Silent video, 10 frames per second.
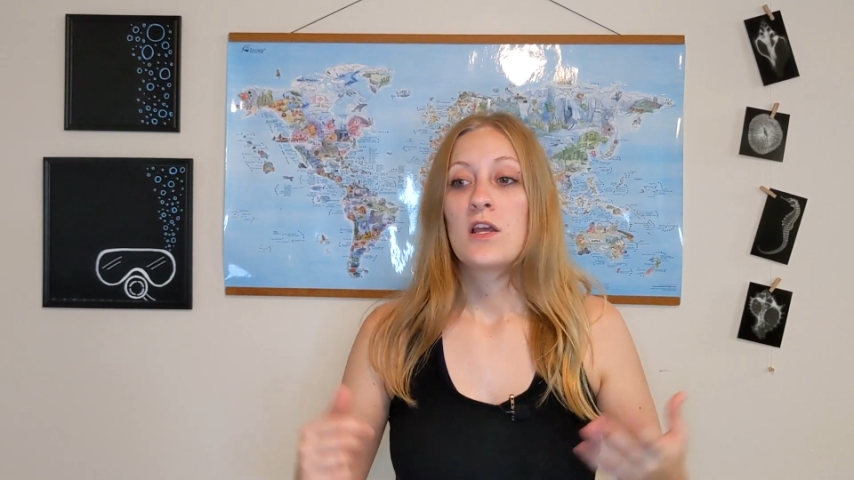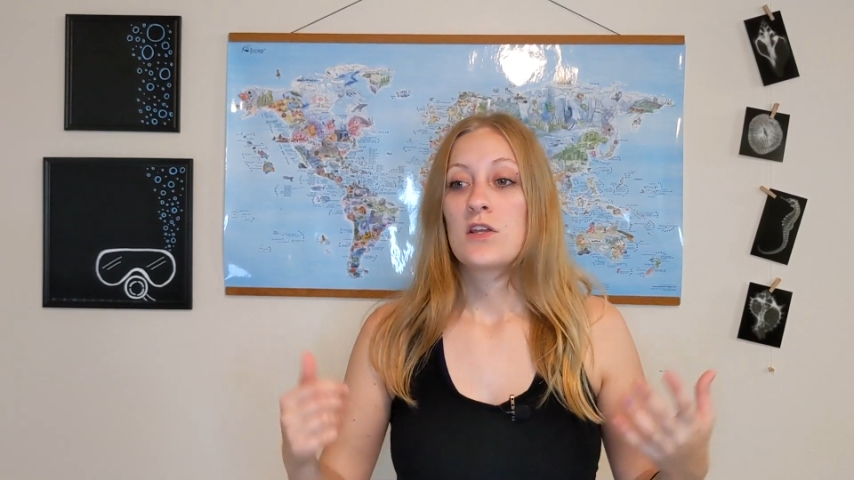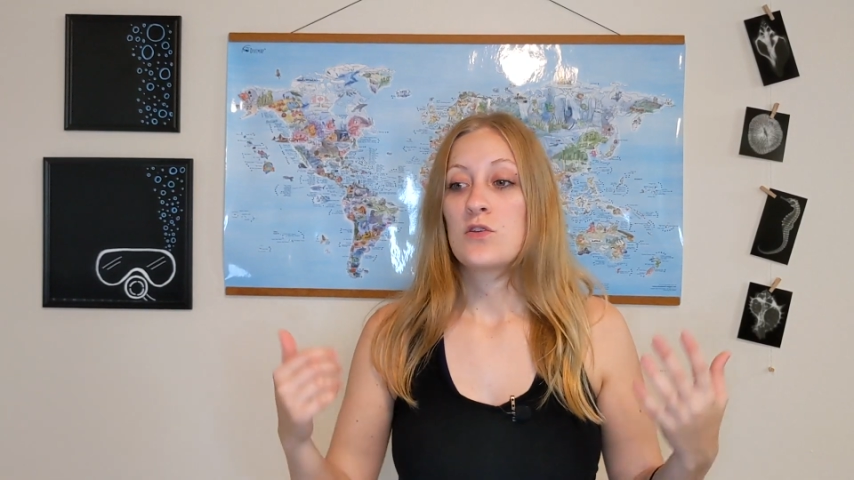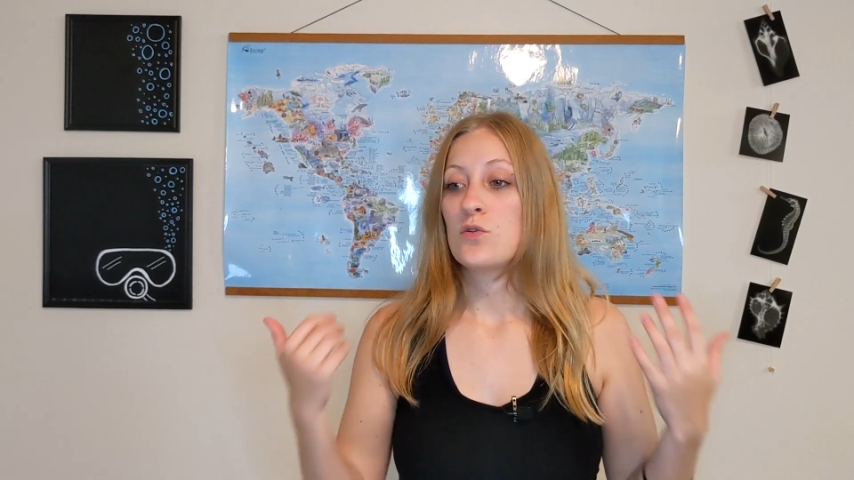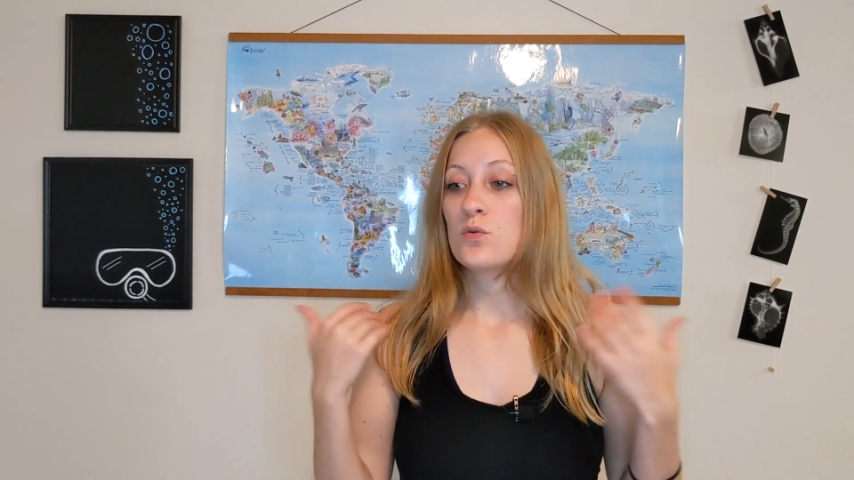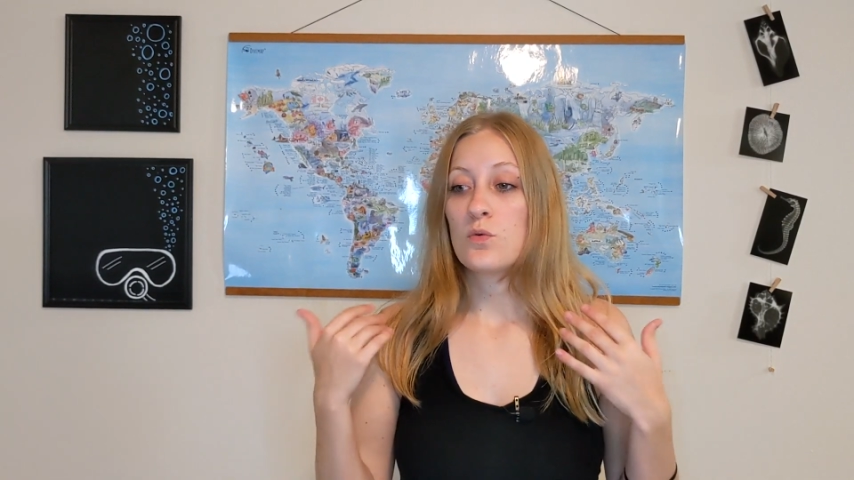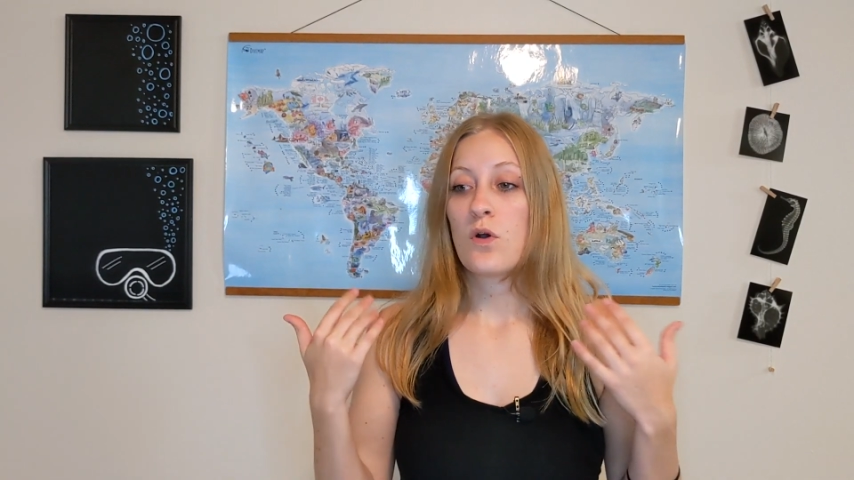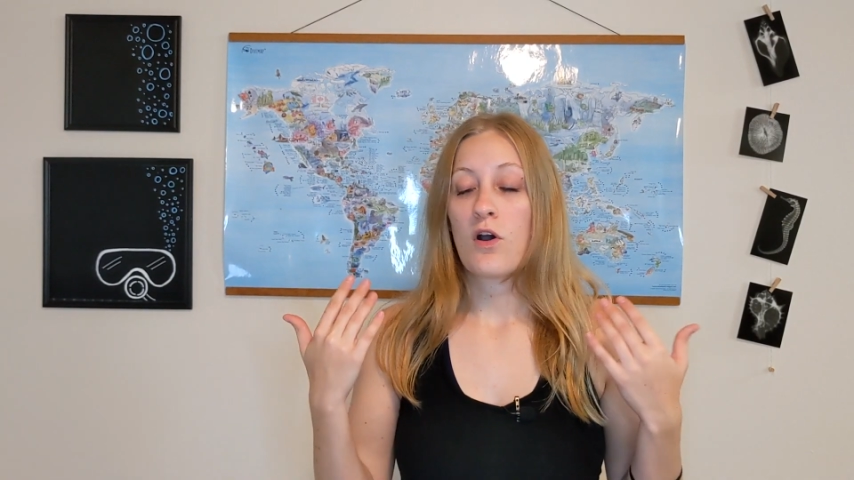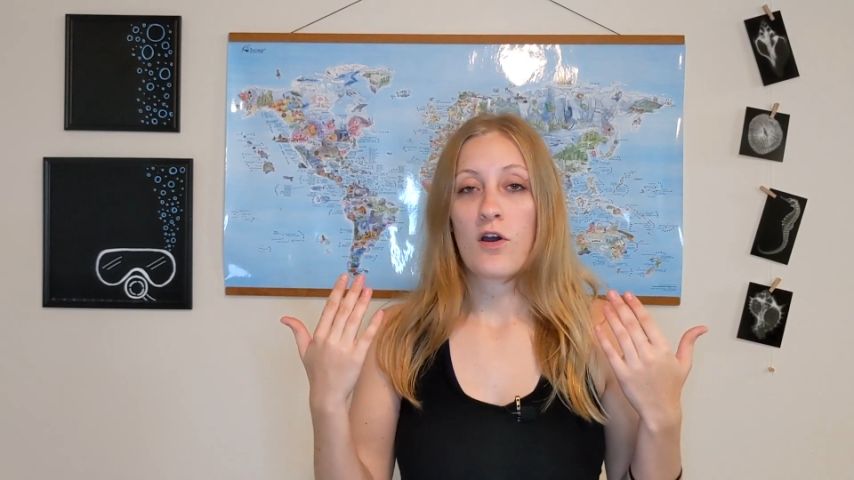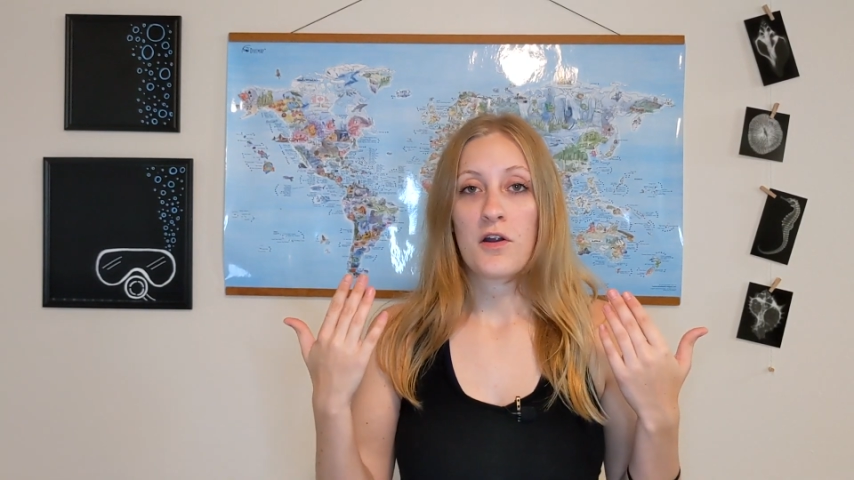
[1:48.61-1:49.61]
you
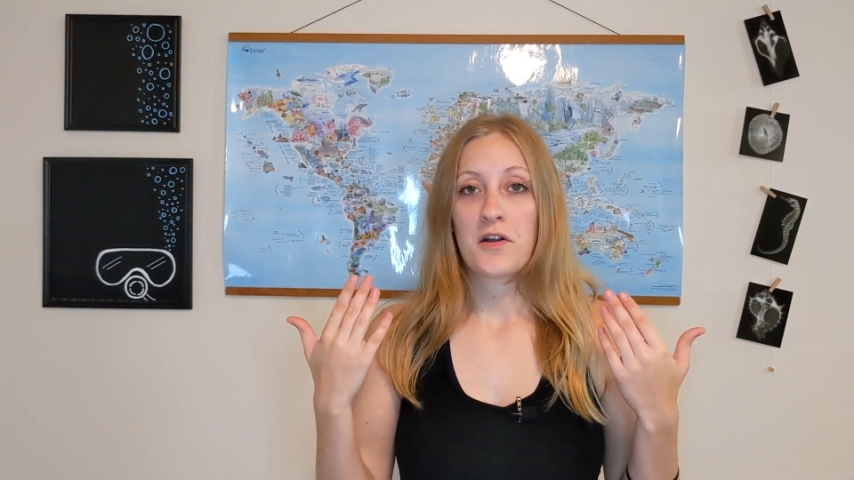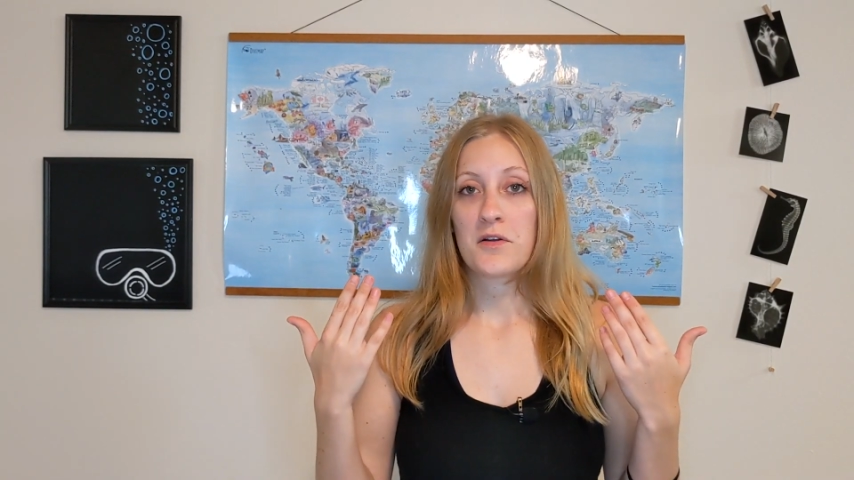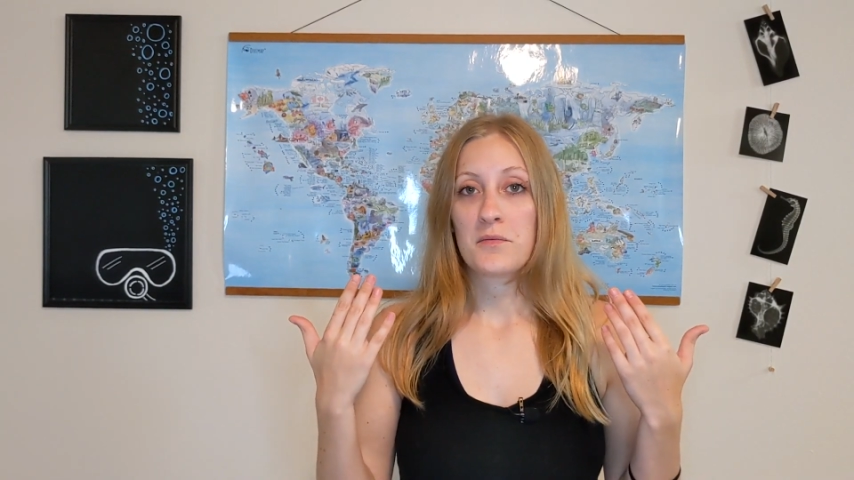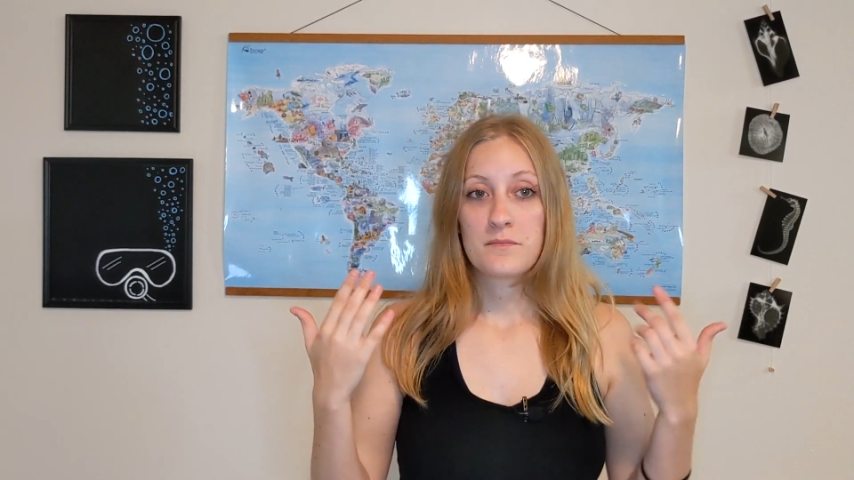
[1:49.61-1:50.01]
are